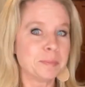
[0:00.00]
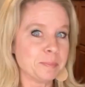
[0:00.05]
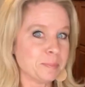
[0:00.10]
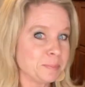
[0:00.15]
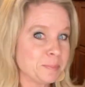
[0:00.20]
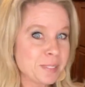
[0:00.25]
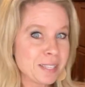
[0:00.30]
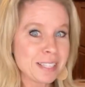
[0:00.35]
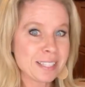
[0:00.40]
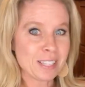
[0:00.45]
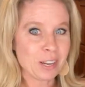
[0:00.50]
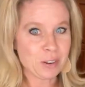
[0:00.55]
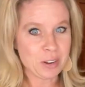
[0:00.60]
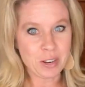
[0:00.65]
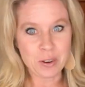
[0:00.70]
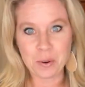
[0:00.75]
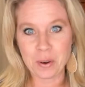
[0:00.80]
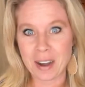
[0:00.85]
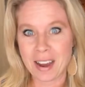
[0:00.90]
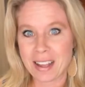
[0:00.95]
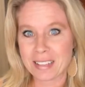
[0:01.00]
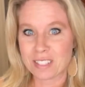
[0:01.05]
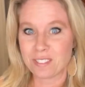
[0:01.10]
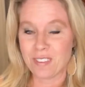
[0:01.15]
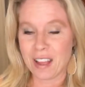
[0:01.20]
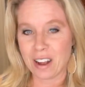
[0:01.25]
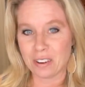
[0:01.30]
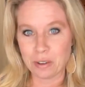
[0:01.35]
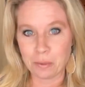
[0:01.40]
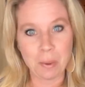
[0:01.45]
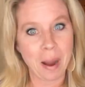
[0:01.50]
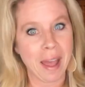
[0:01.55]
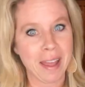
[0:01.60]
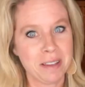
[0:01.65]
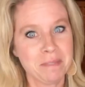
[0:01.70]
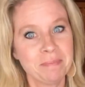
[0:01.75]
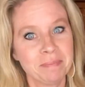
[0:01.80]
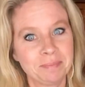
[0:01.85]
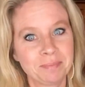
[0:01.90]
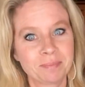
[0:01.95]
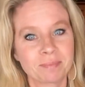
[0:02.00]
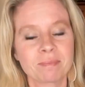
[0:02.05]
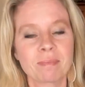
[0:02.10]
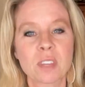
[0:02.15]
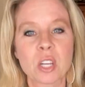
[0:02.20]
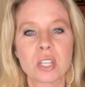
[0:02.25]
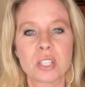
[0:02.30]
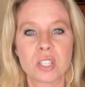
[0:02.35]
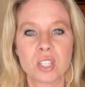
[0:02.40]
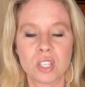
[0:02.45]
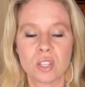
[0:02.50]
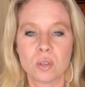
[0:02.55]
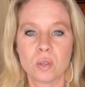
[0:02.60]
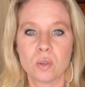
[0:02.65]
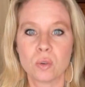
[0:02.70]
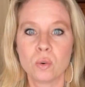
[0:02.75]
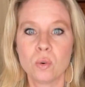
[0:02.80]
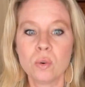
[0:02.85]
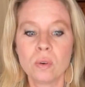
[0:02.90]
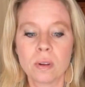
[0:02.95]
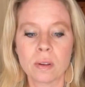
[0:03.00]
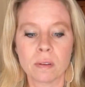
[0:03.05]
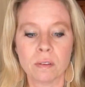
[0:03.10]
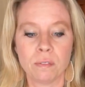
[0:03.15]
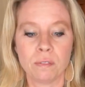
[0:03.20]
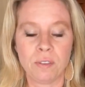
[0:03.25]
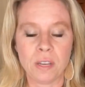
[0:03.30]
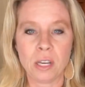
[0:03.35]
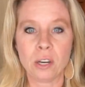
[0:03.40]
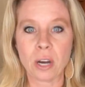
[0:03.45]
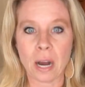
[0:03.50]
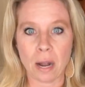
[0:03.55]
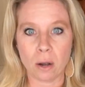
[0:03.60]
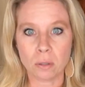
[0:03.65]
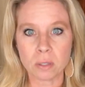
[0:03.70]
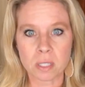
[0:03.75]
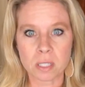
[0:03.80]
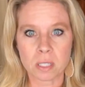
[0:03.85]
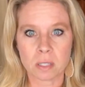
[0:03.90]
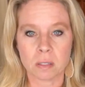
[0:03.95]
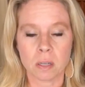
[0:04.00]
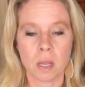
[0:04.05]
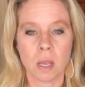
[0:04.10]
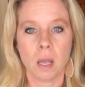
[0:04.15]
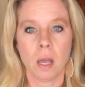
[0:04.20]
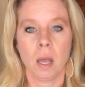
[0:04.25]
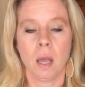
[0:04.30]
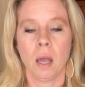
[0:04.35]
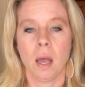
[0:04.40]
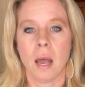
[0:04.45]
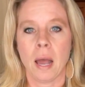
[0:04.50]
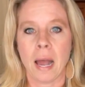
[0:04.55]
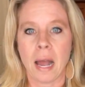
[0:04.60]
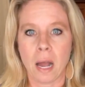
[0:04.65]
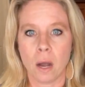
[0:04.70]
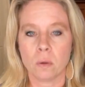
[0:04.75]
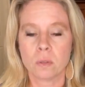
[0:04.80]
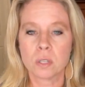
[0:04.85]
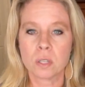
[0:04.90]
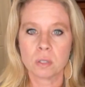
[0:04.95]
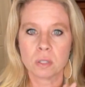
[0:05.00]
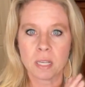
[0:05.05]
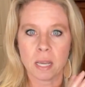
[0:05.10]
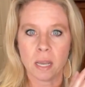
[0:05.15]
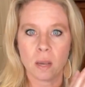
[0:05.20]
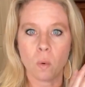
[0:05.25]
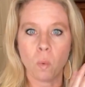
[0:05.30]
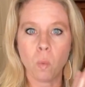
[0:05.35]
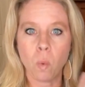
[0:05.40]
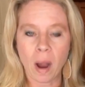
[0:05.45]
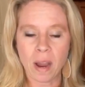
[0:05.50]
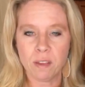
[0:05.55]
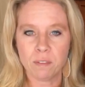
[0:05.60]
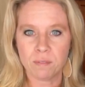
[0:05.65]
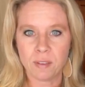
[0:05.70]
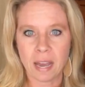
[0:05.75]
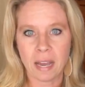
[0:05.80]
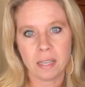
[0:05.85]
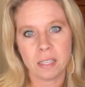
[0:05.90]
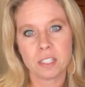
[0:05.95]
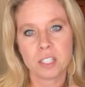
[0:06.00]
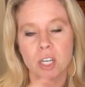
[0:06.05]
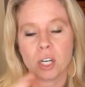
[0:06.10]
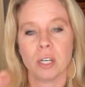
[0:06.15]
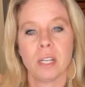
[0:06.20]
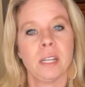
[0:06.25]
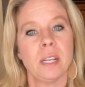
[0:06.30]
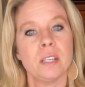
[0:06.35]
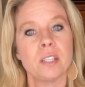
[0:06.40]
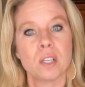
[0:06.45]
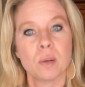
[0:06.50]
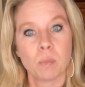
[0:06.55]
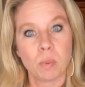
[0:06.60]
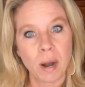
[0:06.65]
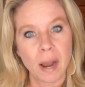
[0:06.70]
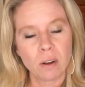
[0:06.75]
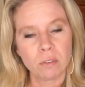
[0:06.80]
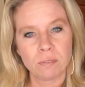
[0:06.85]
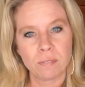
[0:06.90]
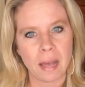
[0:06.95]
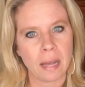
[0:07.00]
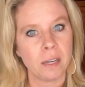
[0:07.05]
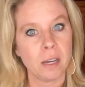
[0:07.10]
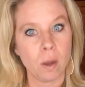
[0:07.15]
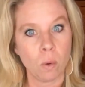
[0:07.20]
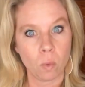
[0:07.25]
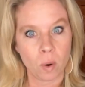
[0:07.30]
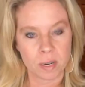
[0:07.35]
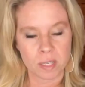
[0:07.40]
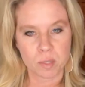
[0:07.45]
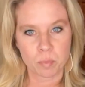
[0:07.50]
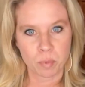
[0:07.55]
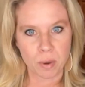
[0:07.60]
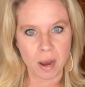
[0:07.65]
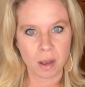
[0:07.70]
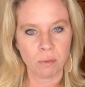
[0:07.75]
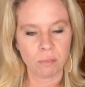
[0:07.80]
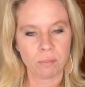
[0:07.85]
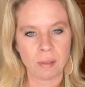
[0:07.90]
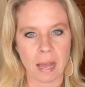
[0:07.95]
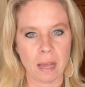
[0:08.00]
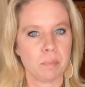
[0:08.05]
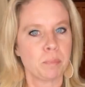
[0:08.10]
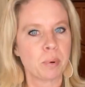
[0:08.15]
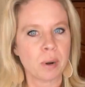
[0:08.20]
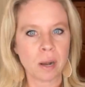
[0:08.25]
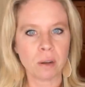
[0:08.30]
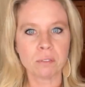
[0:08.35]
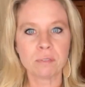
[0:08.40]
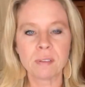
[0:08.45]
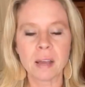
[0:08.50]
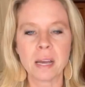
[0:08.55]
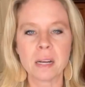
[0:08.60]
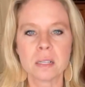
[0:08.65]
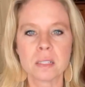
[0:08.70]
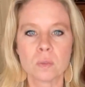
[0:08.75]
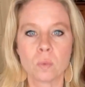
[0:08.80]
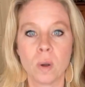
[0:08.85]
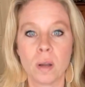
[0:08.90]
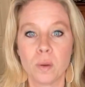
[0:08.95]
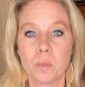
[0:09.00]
So Neora has found a way to figure out how to take white fat and turn it into brown fat. Now, what is brown fat? Brown fat is what